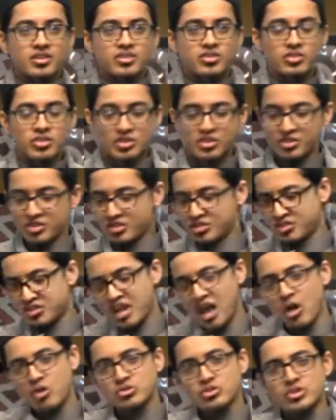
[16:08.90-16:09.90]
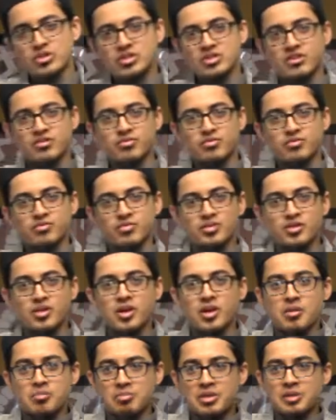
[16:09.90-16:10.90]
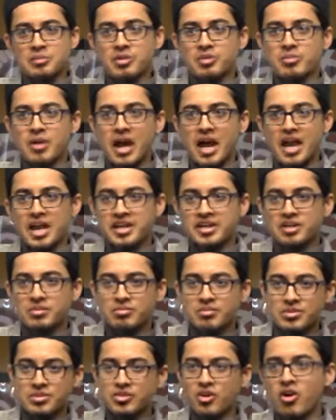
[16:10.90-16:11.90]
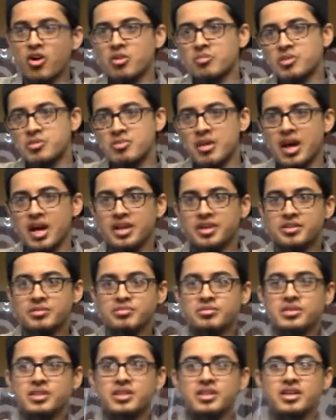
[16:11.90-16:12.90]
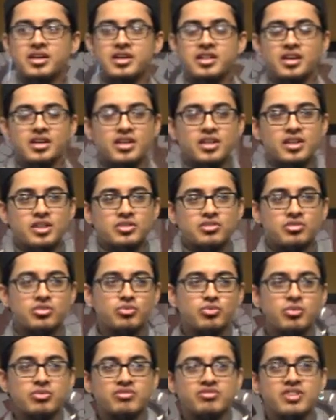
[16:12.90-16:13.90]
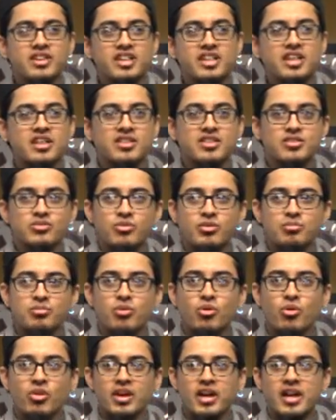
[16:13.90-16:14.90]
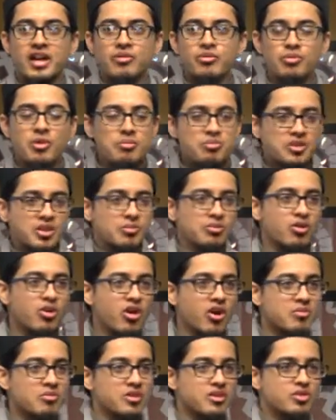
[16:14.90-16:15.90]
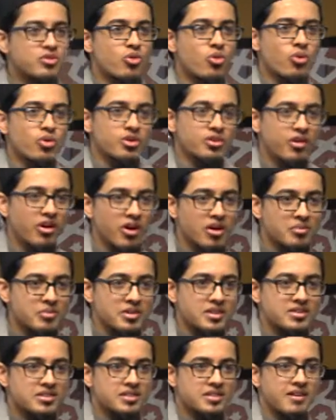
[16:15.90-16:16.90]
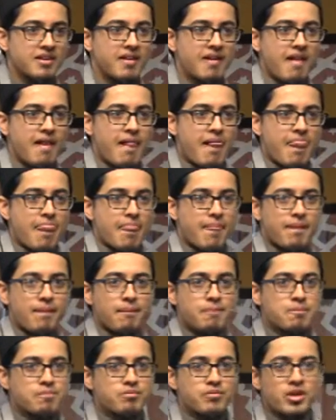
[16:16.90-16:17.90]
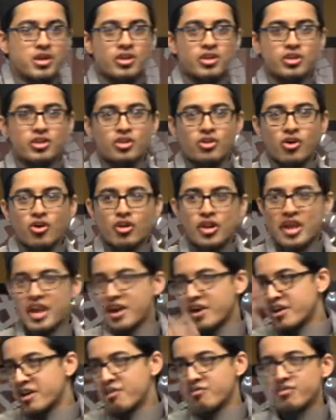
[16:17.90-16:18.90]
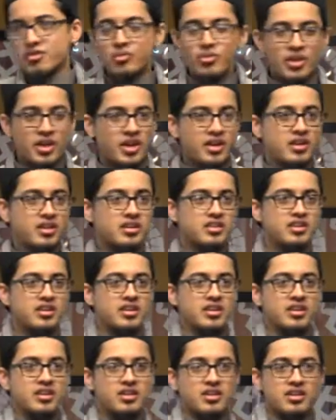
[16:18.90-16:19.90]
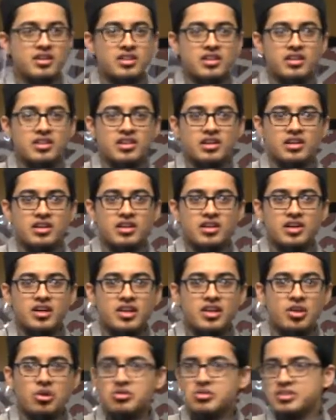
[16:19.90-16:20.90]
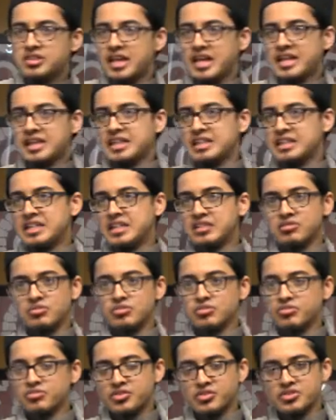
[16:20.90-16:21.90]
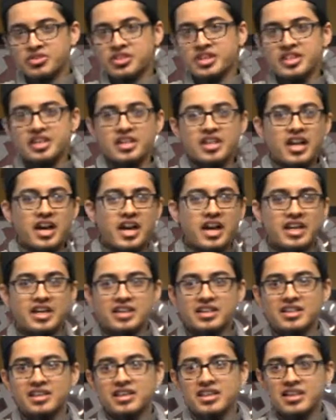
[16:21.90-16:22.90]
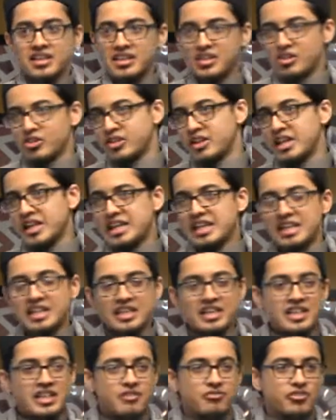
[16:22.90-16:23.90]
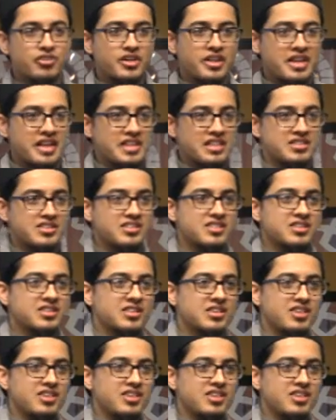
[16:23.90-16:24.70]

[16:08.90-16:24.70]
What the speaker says: in thousands of people behind him, his army behind him. This one faqir, this one poor guy, ripped up garment, torn garment, you know, hair everywhere. Looks like he didn't, a skinny guy, looked like he didn't eat for days.